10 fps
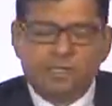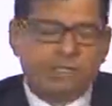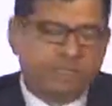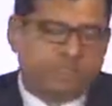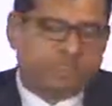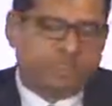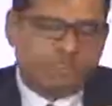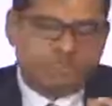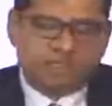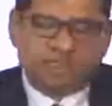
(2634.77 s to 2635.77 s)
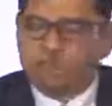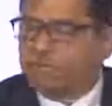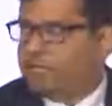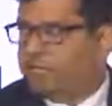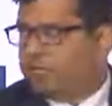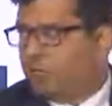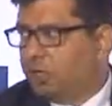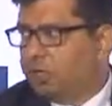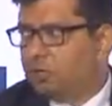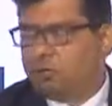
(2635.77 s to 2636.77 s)
So if somebody is doing a great
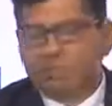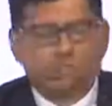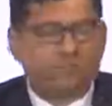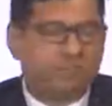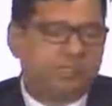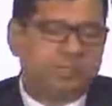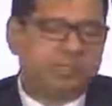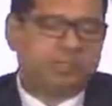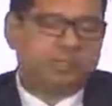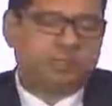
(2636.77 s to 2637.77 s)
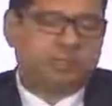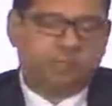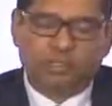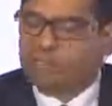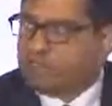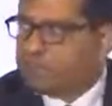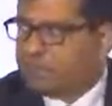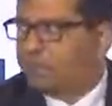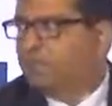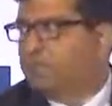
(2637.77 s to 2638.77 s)
job, there would be he would at least
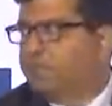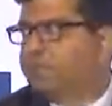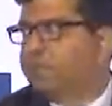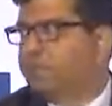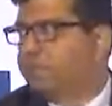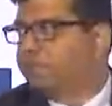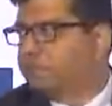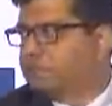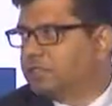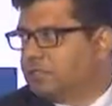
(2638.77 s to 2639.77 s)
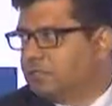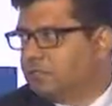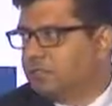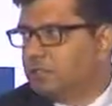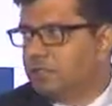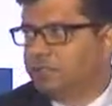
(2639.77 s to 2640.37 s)
get about 10, 15 references, right,